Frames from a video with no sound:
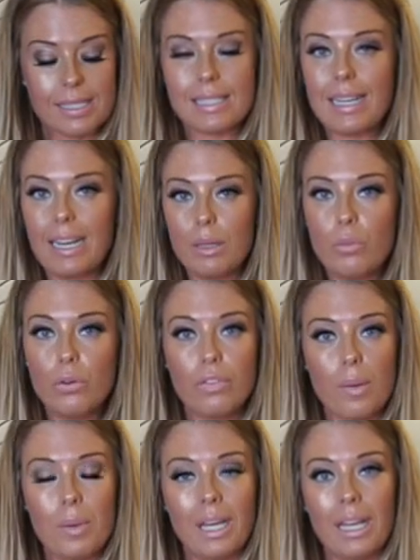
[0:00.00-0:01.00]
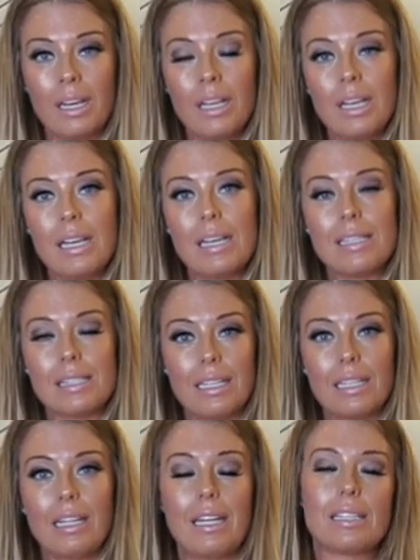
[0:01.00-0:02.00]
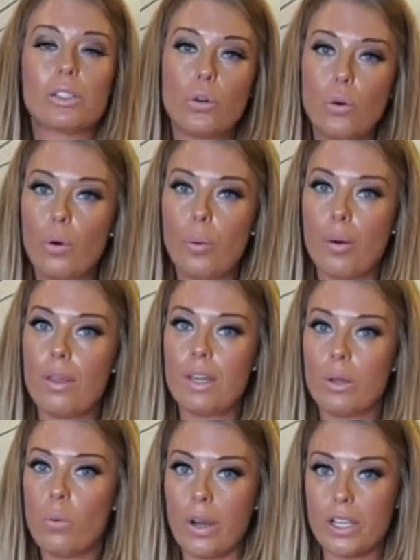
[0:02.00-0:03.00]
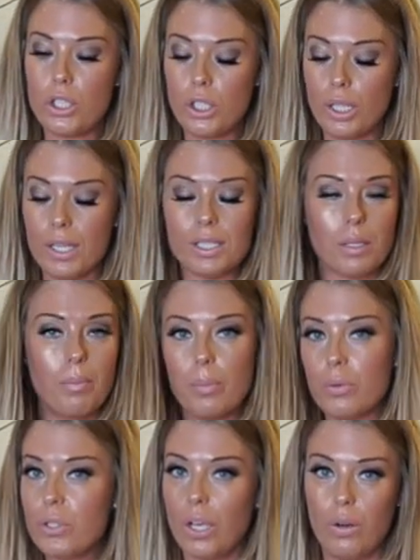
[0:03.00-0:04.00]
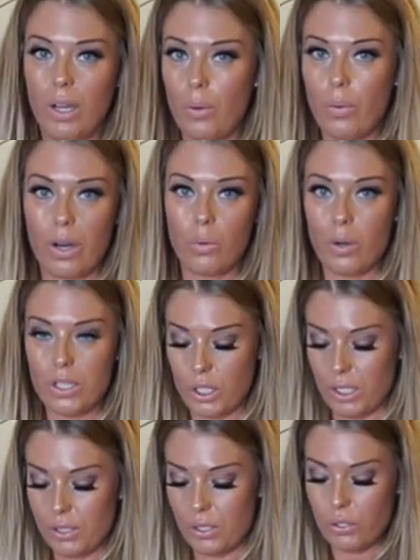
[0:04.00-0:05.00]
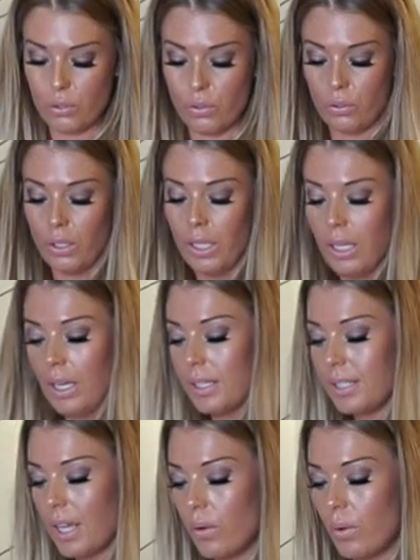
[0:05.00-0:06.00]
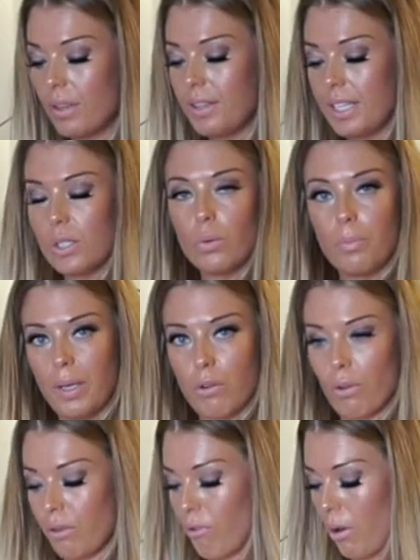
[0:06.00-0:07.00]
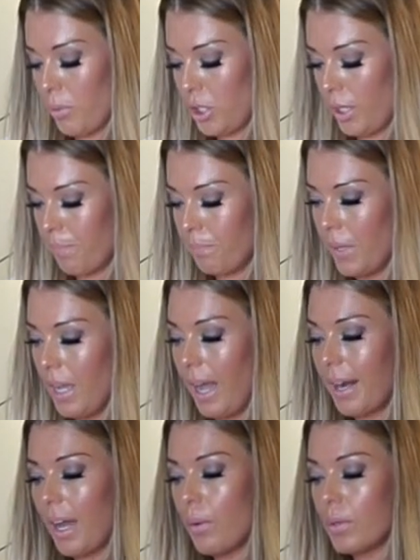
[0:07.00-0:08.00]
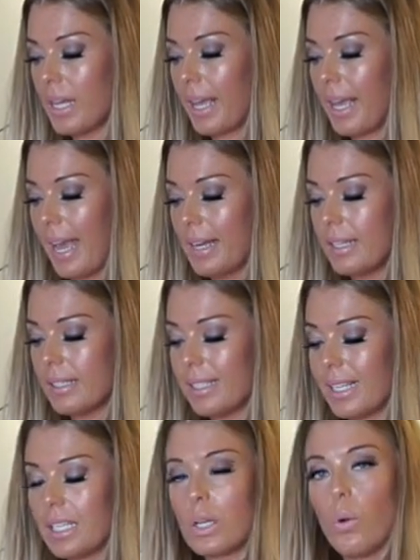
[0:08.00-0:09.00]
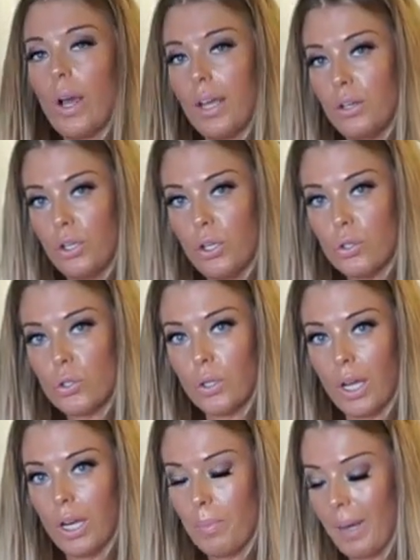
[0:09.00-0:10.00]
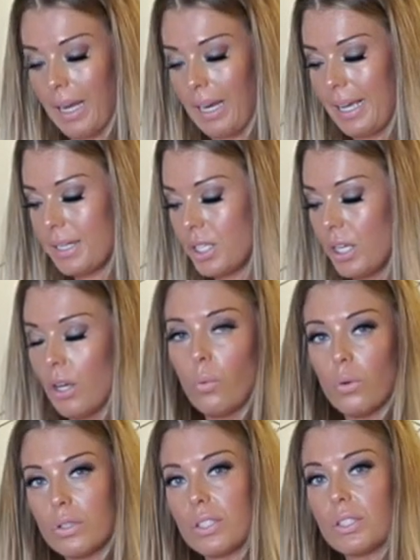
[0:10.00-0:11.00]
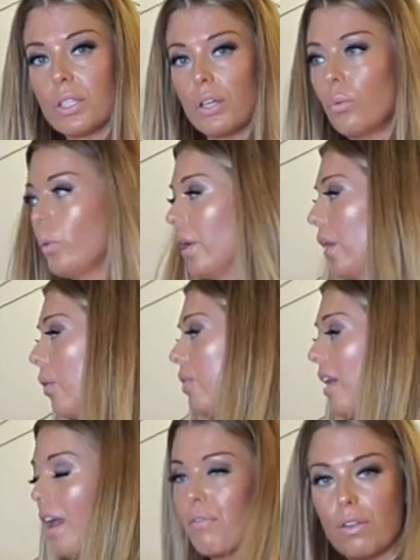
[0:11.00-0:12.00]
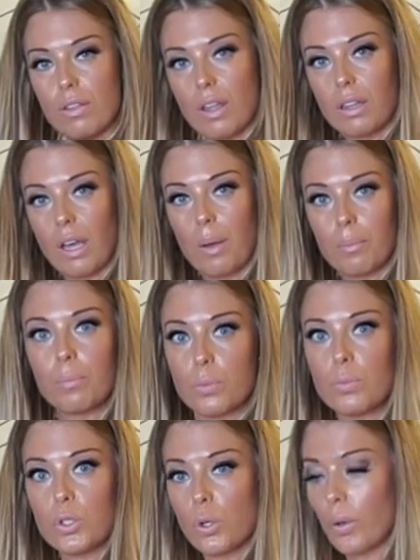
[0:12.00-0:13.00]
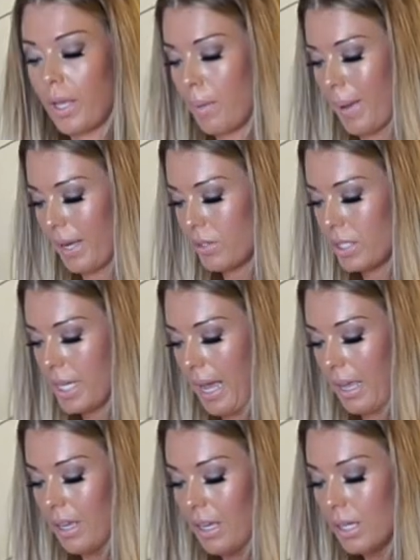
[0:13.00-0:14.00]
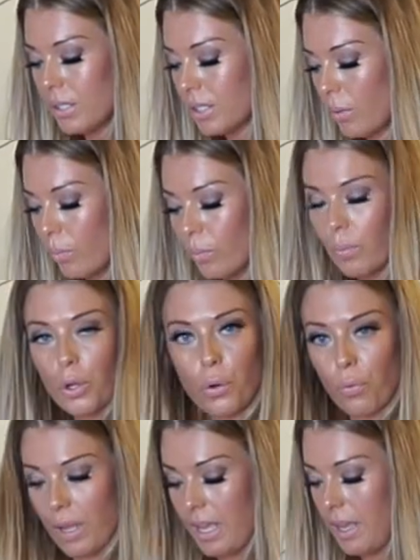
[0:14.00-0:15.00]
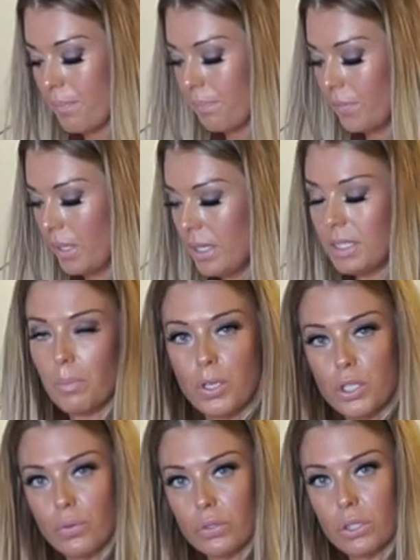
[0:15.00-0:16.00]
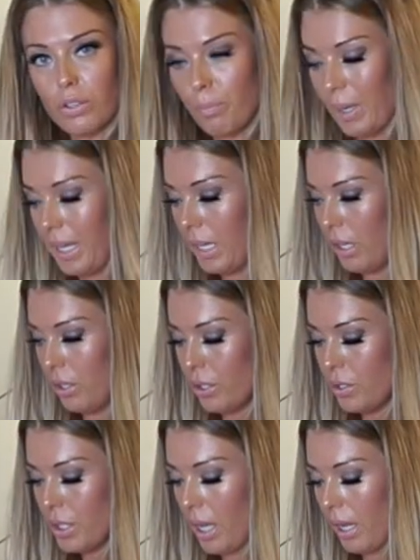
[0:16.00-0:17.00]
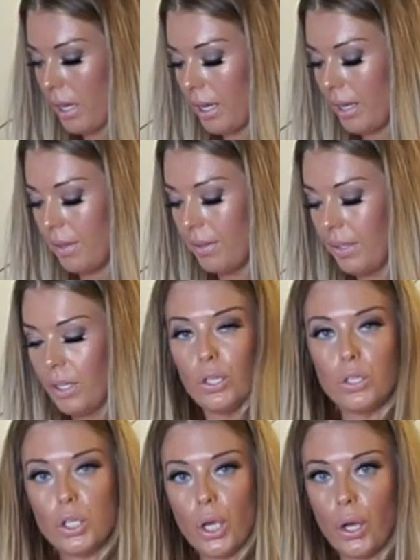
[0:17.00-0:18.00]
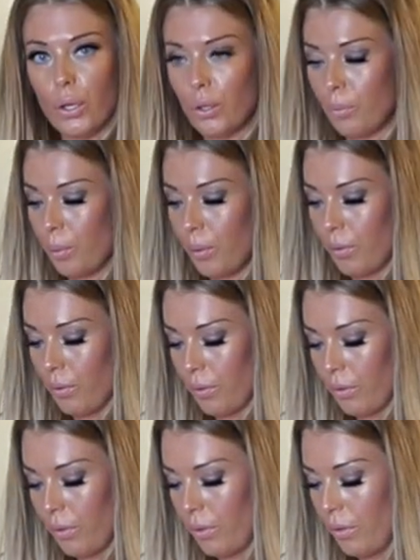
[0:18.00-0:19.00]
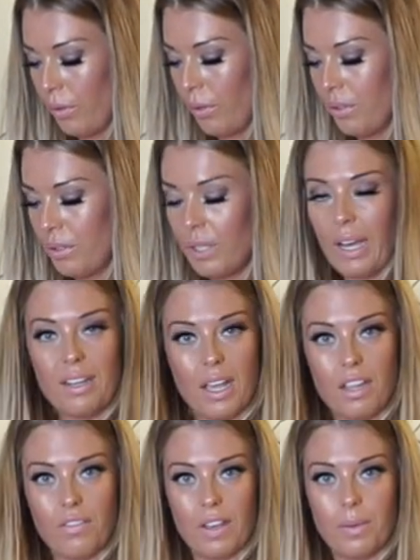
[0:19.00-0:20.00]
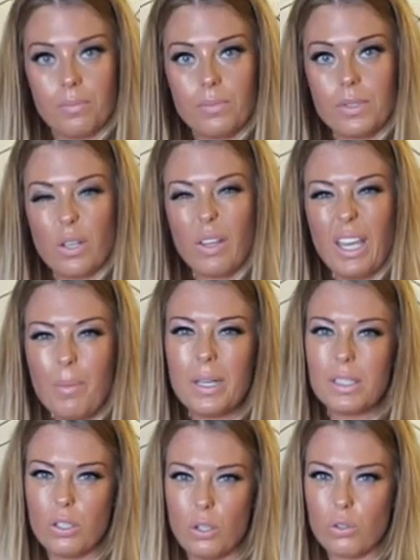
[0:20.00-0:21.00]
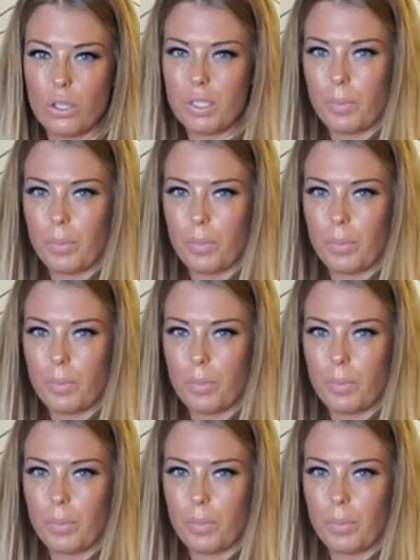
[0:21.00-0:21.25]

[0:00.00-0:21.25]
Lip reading: slightly more feminine, it's a little less corporate than a white shirt. Some people don't like wearing white shirts at all. So this would be your other option. And I would again stick to quite a neutral colour palette, ones that's going to work with everything that I'm talking about today. So cream is a beautiful sort of pinky nude colour, taupe and navy. So keep it as neutral as